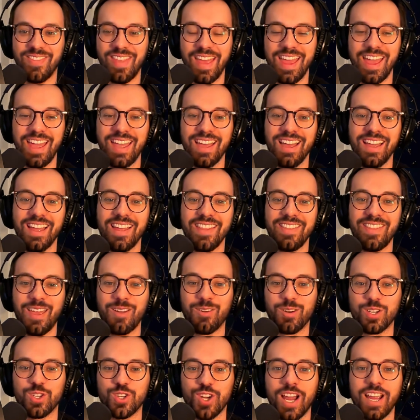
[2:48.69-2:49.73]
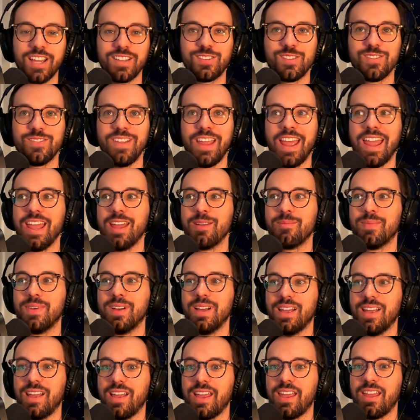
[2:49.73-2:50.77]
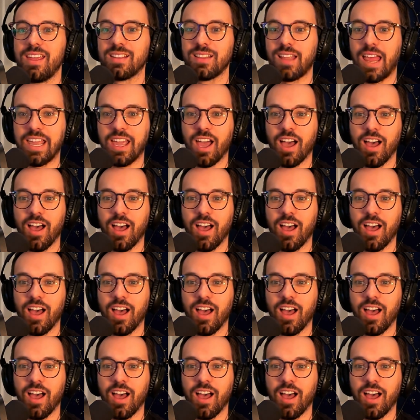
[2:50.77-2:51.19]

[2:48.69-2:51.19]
They were trying to name I